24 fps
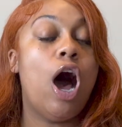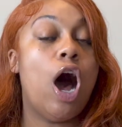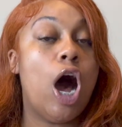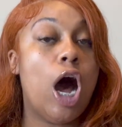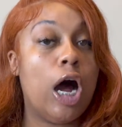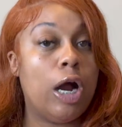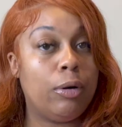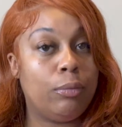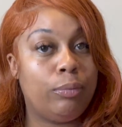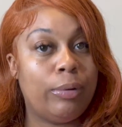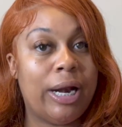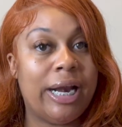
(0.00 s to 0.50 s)

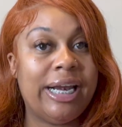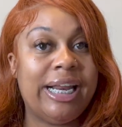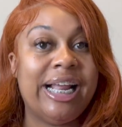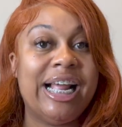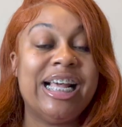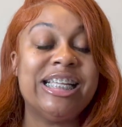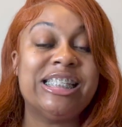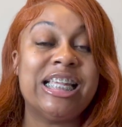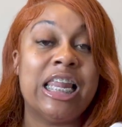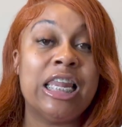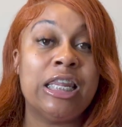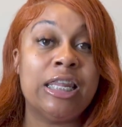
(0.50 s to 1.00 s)
already
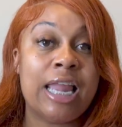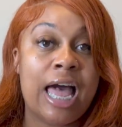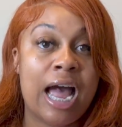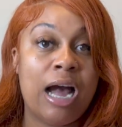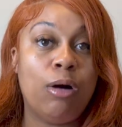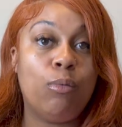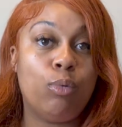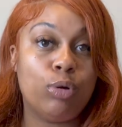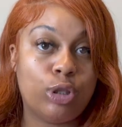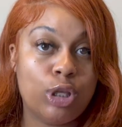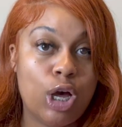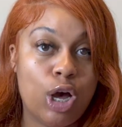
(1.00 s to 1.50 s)
is a
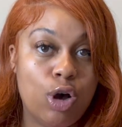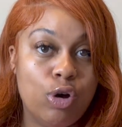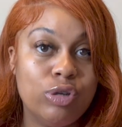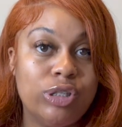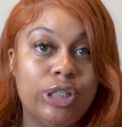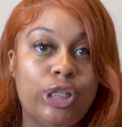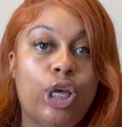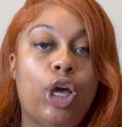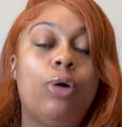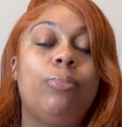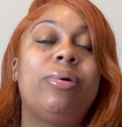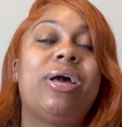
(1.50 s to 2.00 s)
lot with
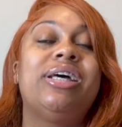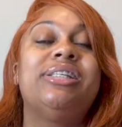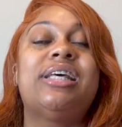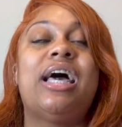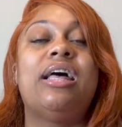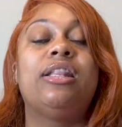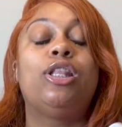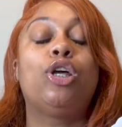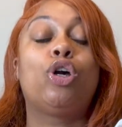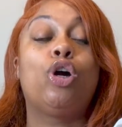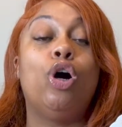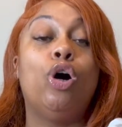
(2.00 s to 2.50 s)
wholesale because I
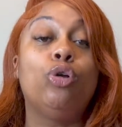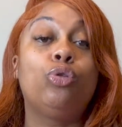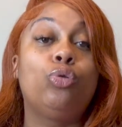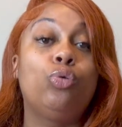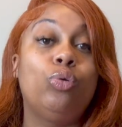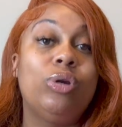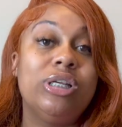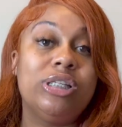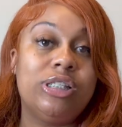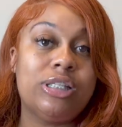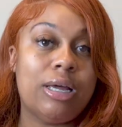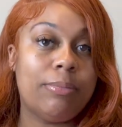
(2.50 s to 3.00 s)
have to go
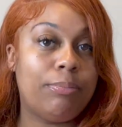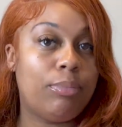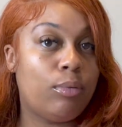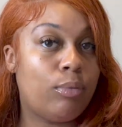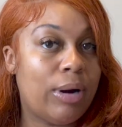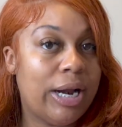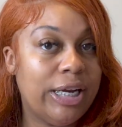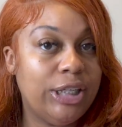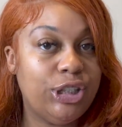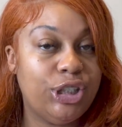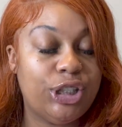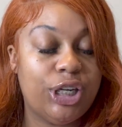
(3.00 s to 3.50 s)
through the
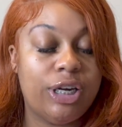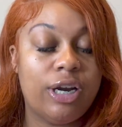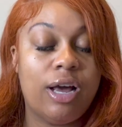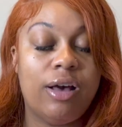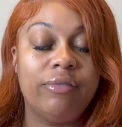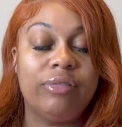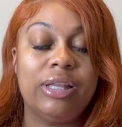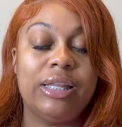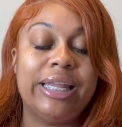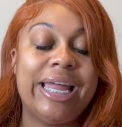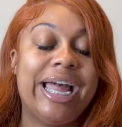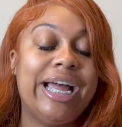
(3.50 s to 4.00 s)
separation
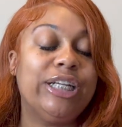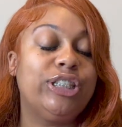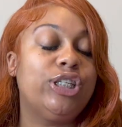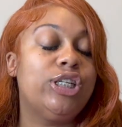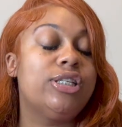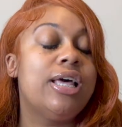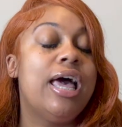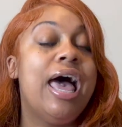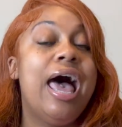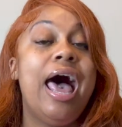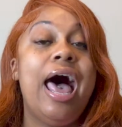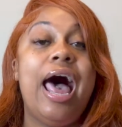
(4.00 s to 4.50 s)
of the lashes.